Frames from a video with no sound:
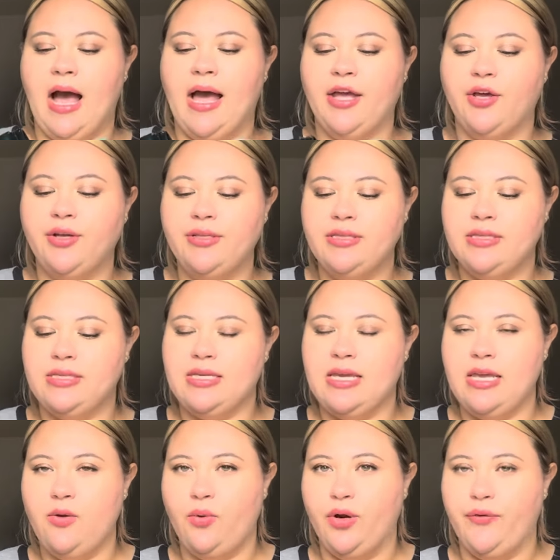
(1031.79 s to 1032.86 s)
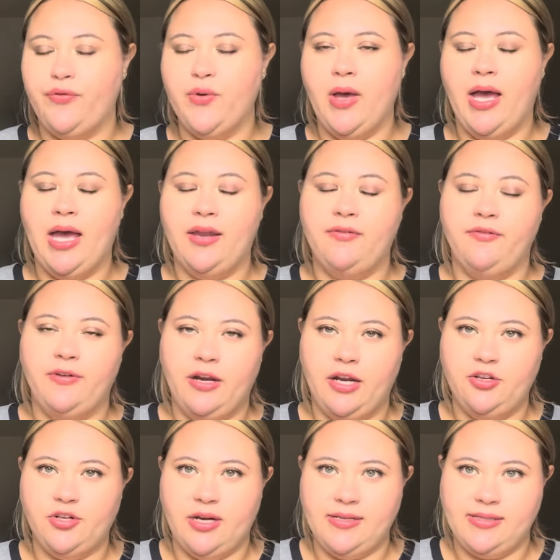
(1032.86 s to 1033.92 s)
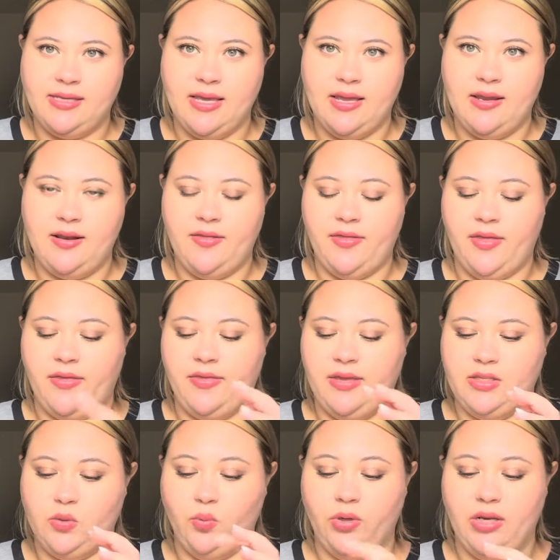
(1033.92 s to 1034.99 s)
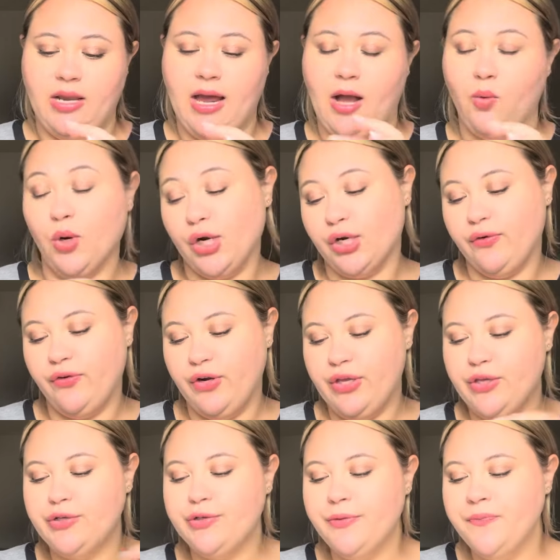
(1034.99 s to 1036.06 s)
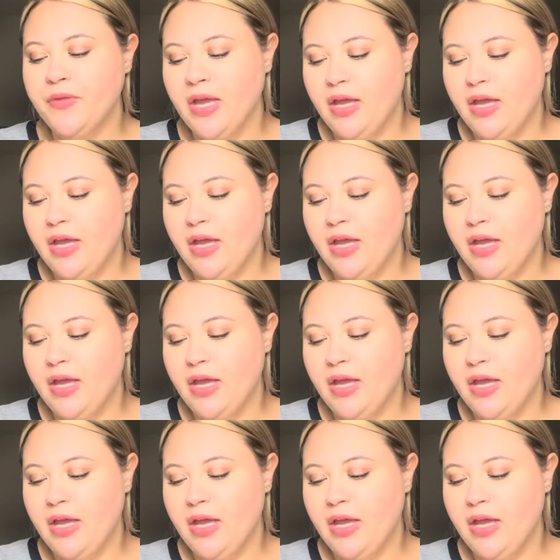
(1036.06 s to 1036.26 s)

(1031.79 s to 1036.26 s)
I could see where if you had very dry skin that this would not work for you